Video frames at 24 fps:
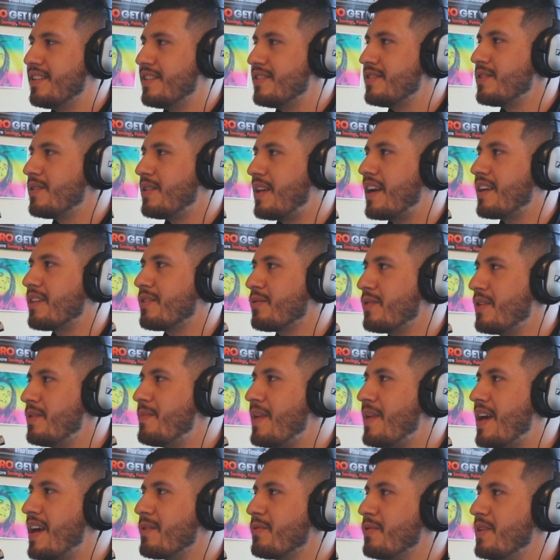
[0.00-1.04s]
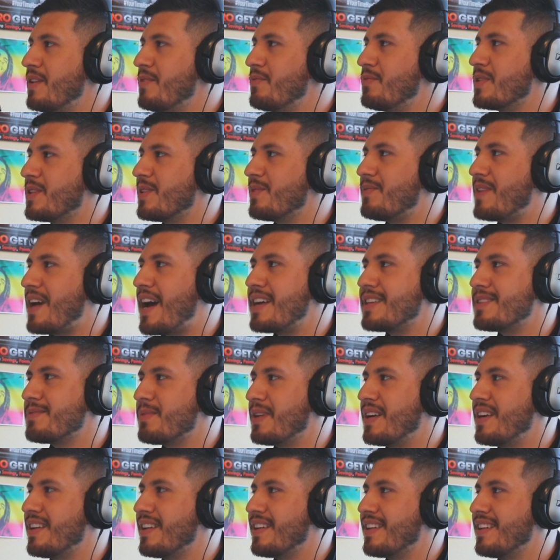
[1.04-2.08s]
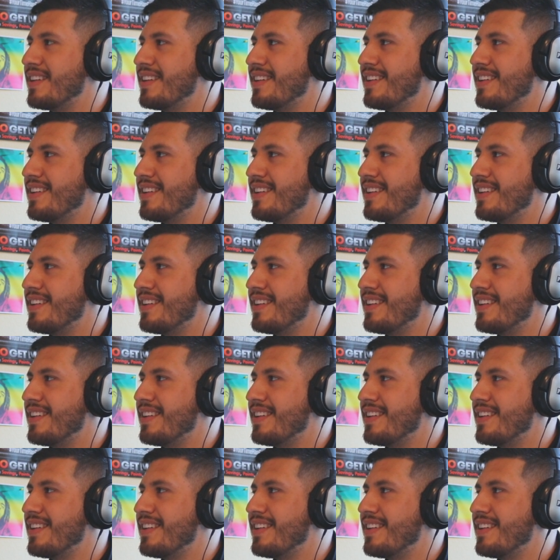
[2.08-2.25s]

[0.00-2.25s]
So 3-man weave with the fast break,